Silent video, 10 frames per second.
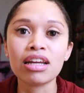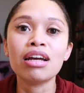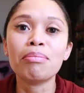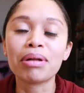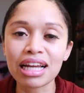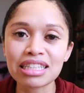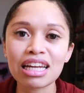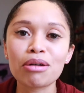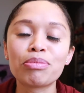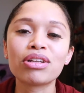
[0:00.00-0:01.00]
But like I
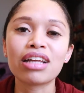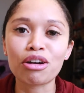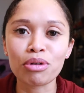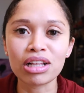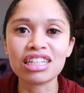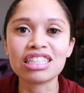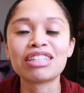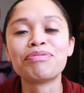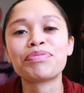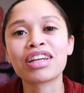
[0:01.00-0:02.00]
said, I would put a lot of
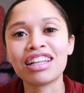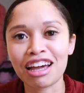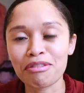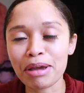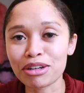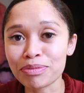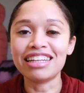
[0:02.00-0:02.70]
relish, a lot of mayo.